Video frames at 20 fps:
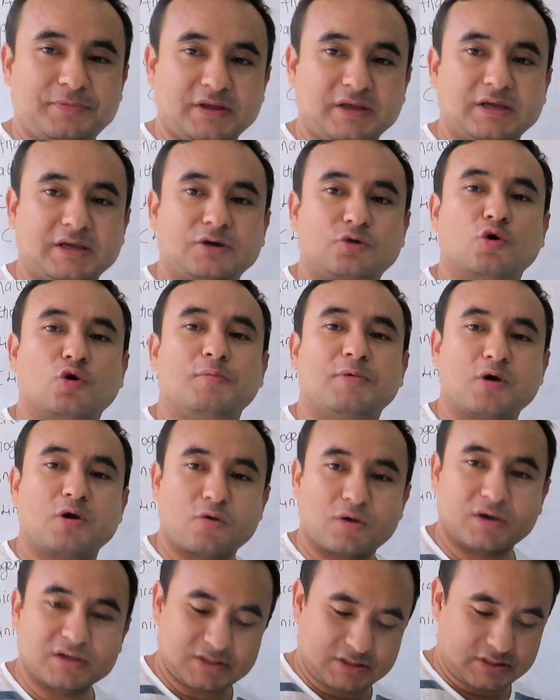the
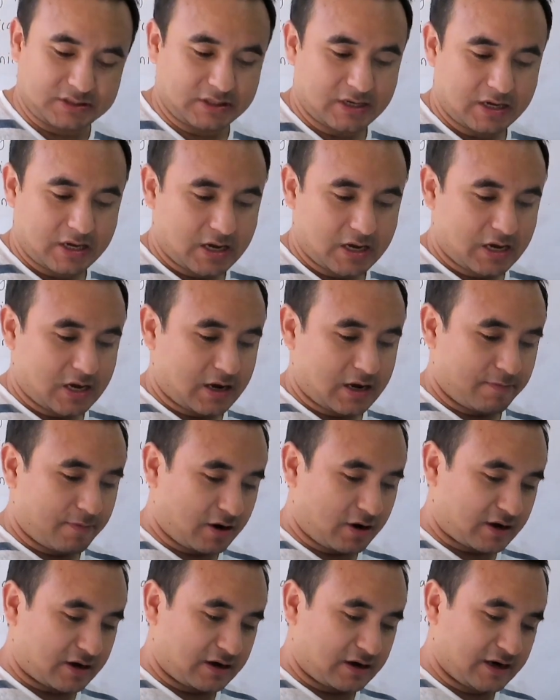glomerulus,
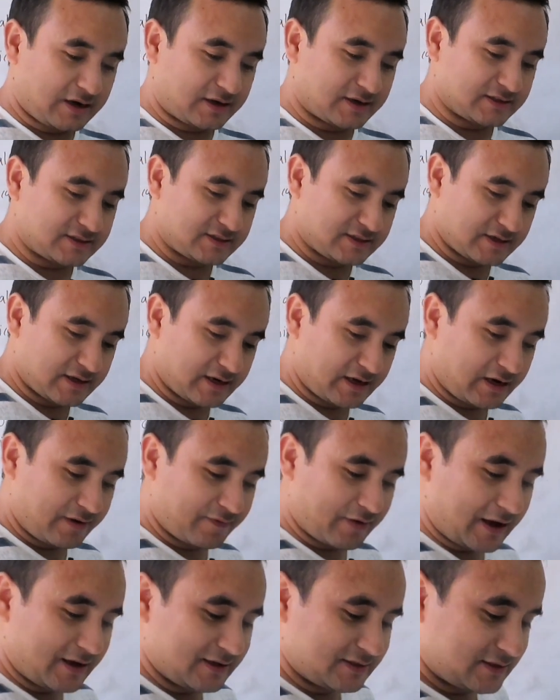but let us
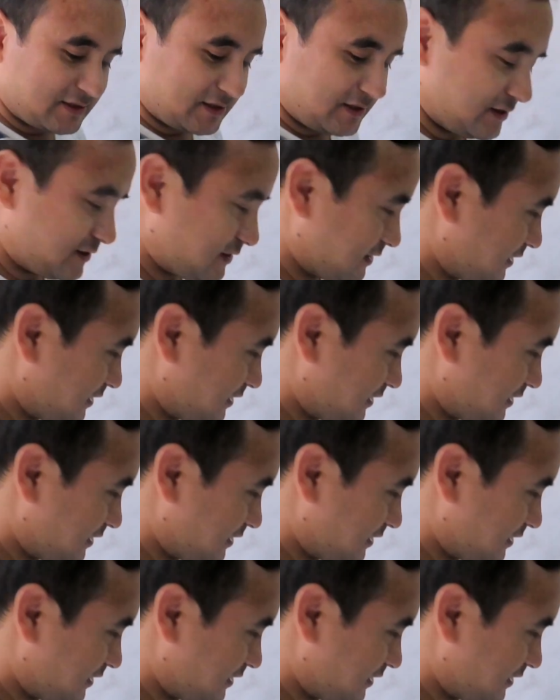revise it